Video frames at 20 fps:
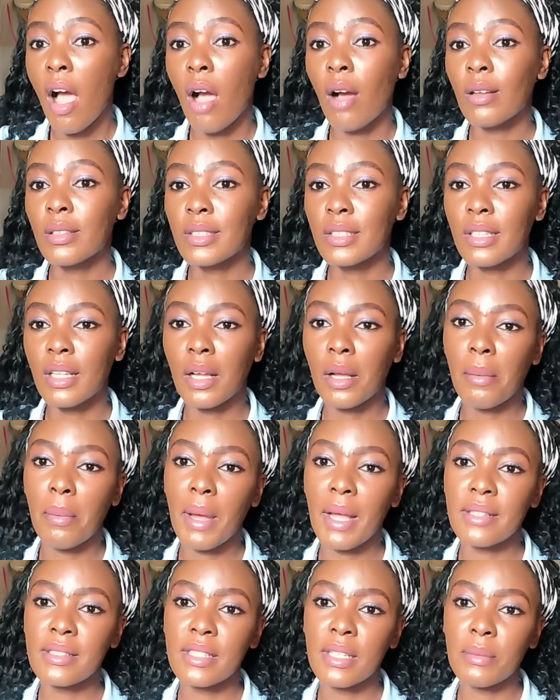I also talk
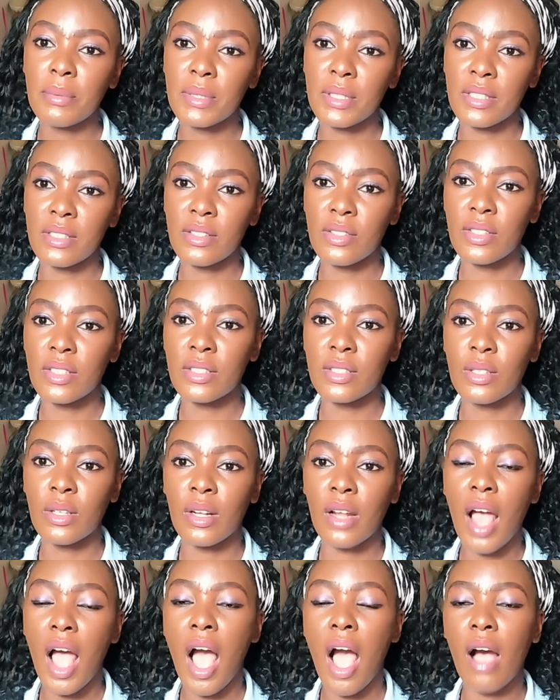about tips and tricks
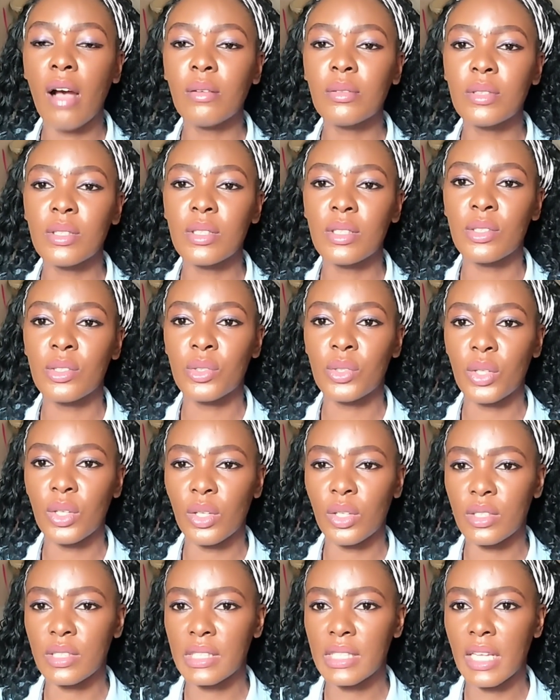on how to enjoy
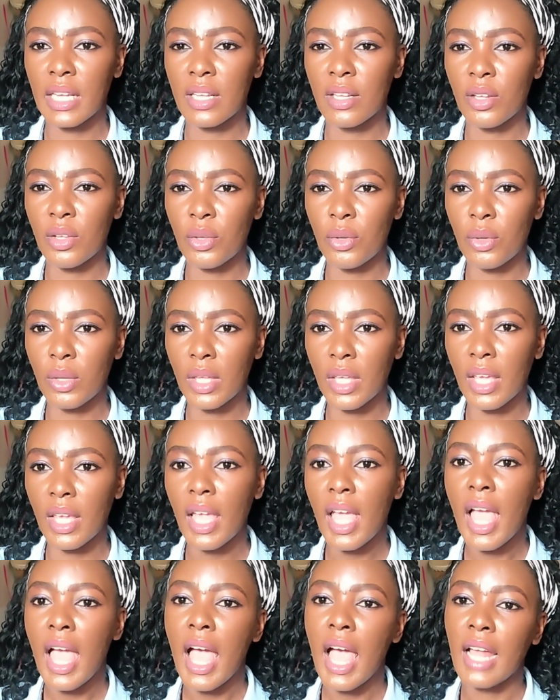your stay in the UK,
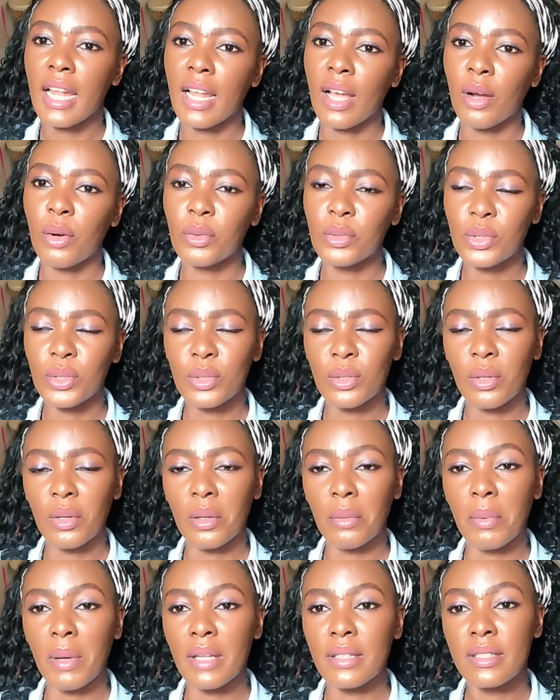and I also
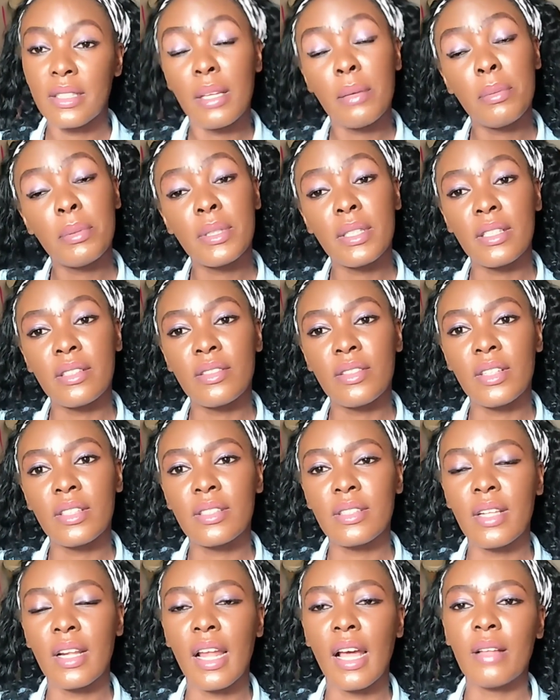talk about tips and
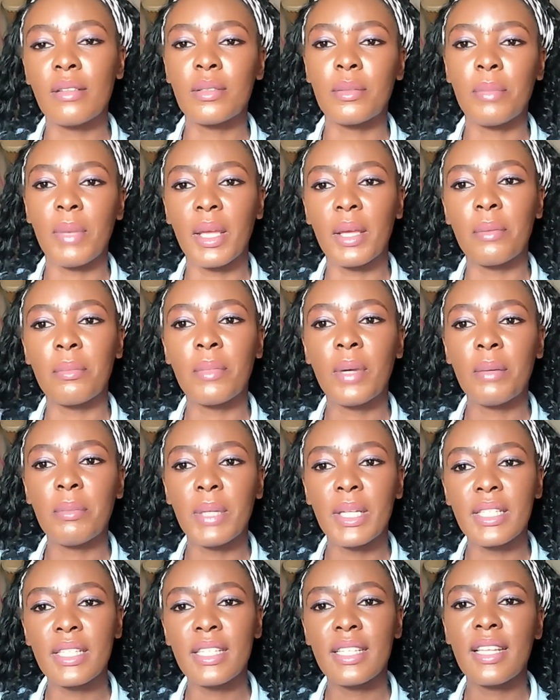tricks on how to make more
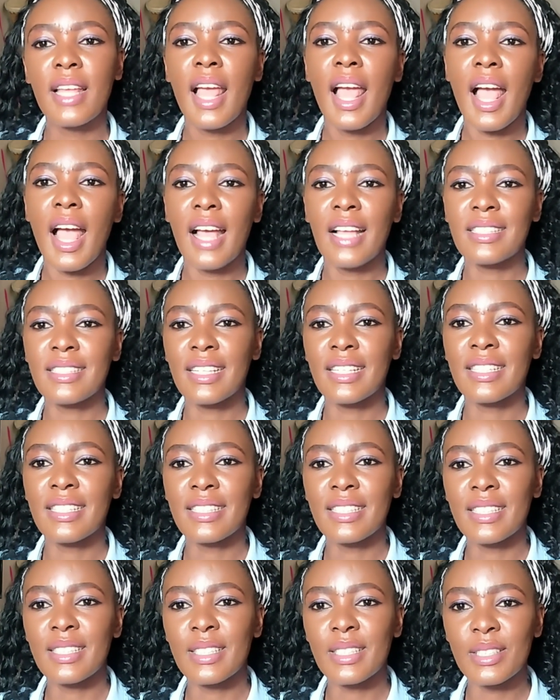money as an
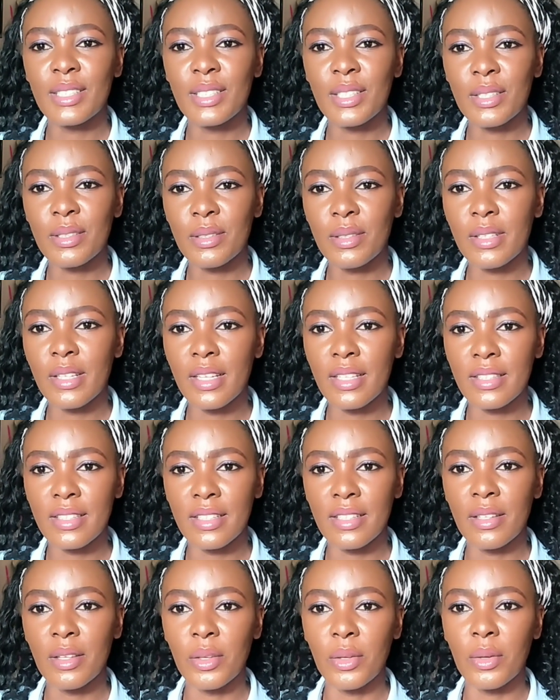international student
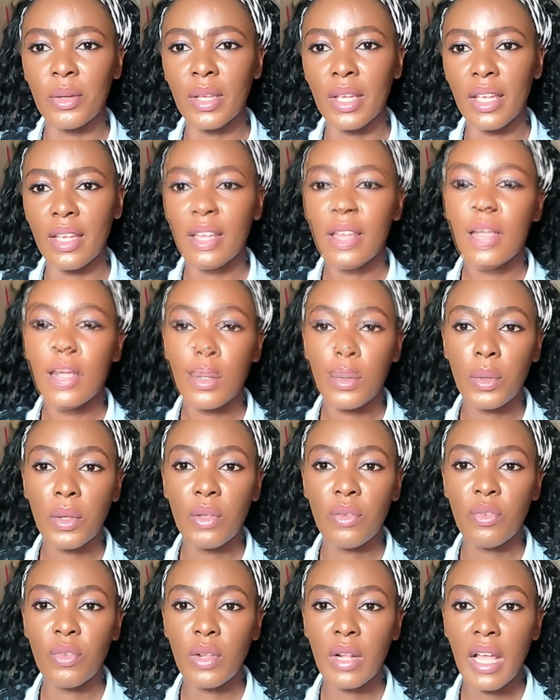in the UK. So
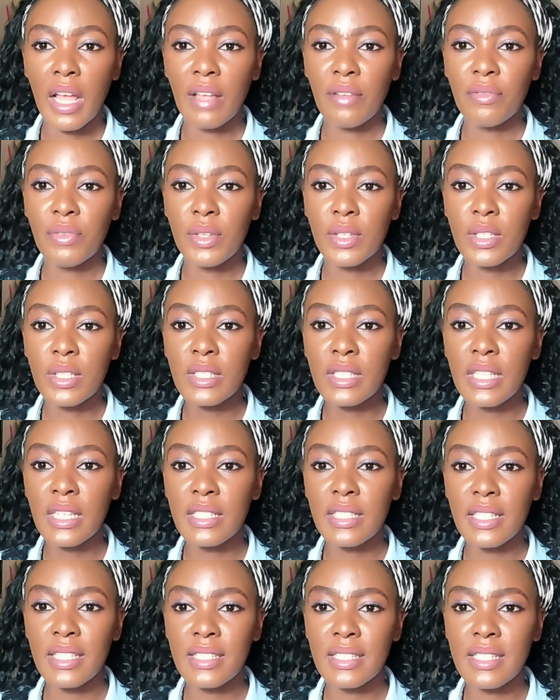if you like videos
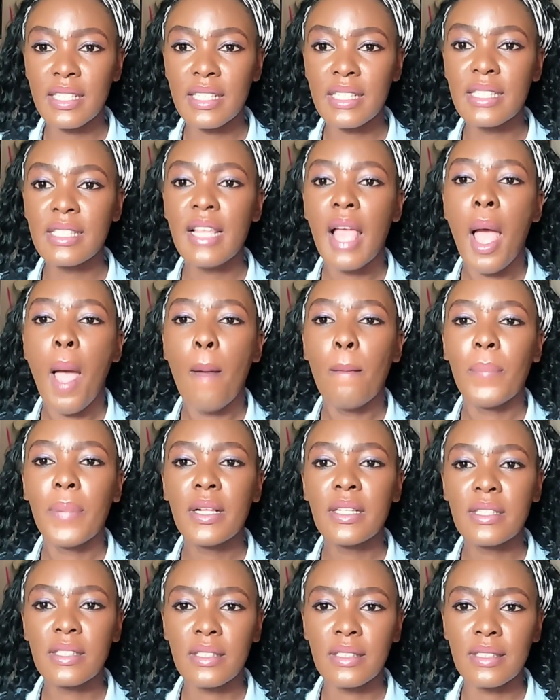such as this,
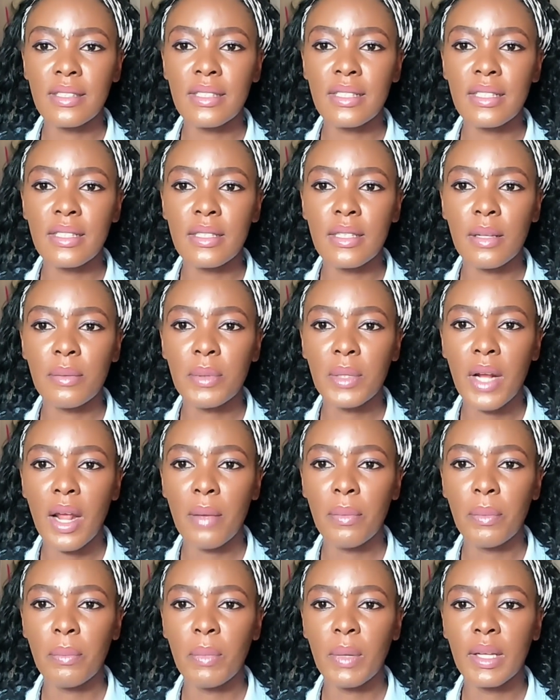please consider
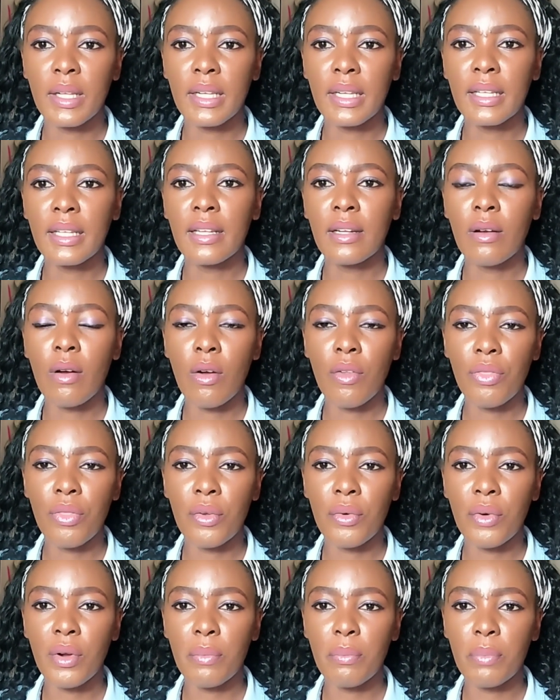subscribing by clicking on
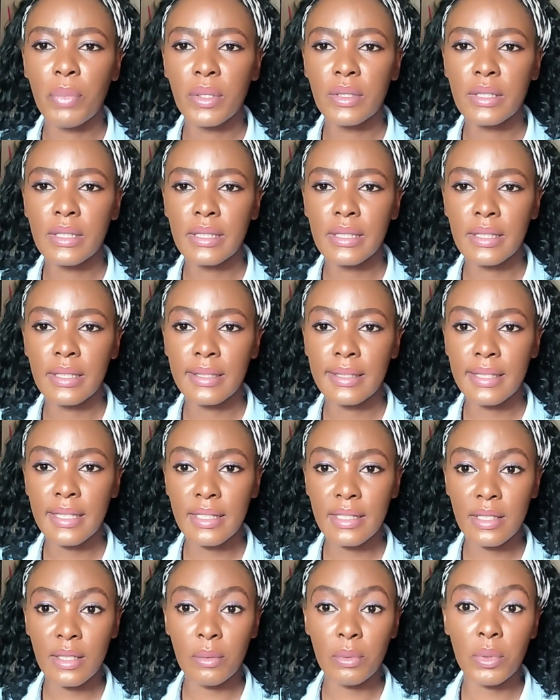the red button that
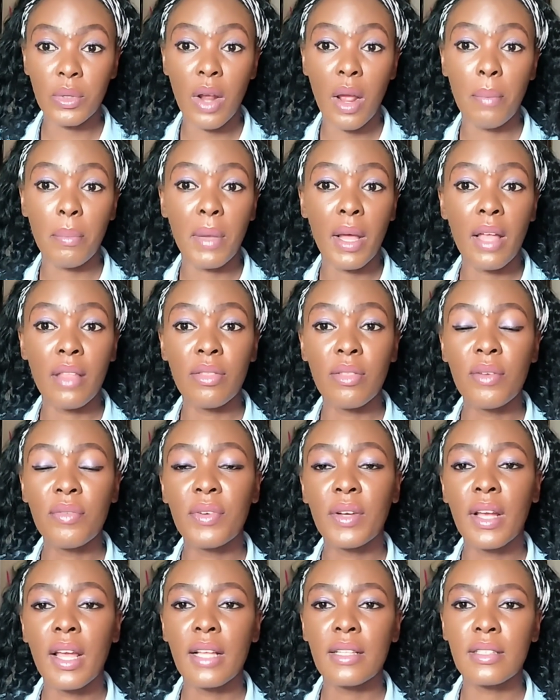says subscribe, and don't
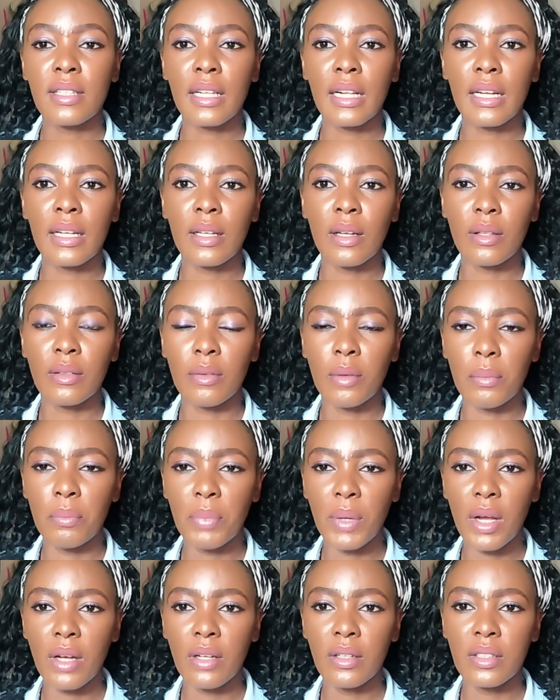forget to click on the
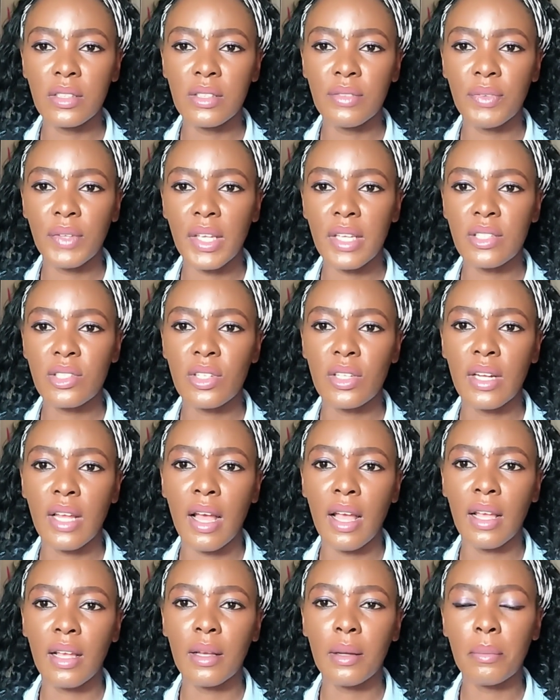bell notification
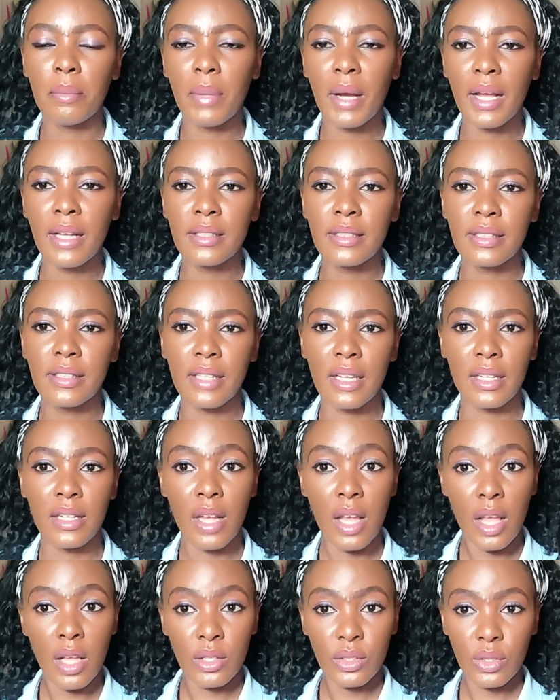icon by the side
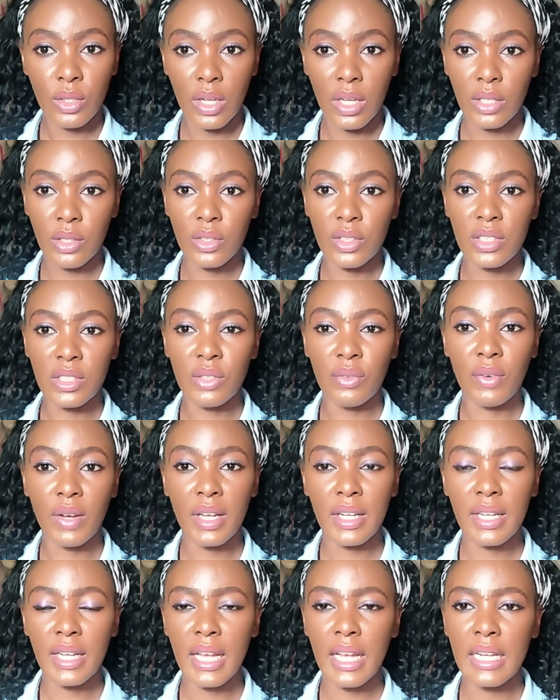so that you're
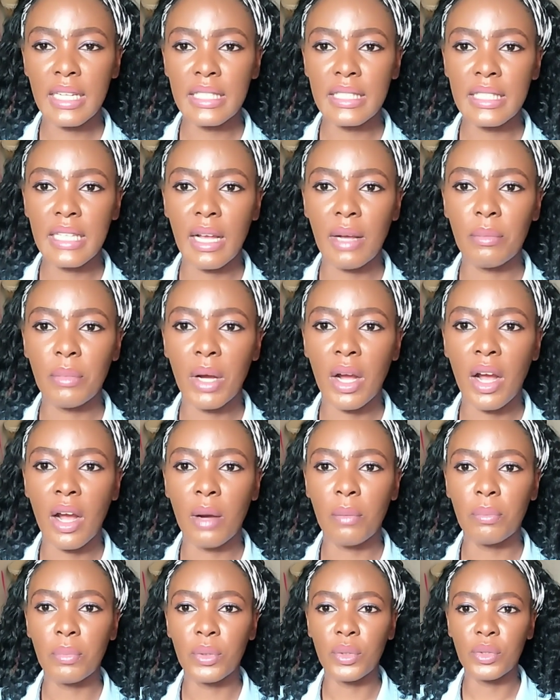notified anytime
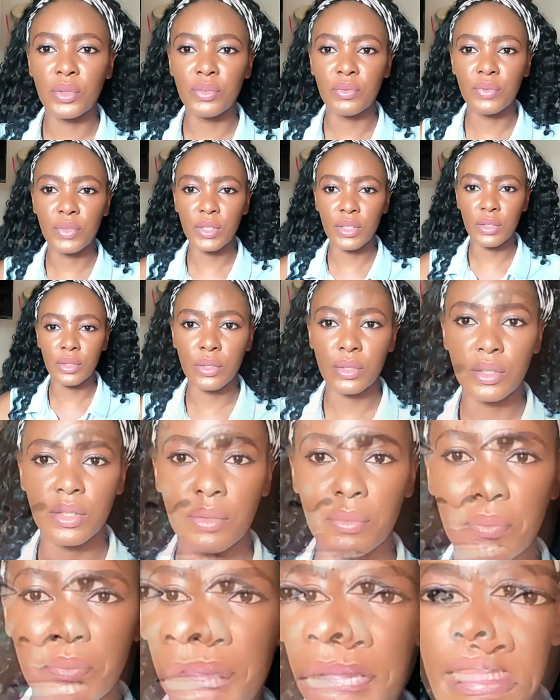I upload videos.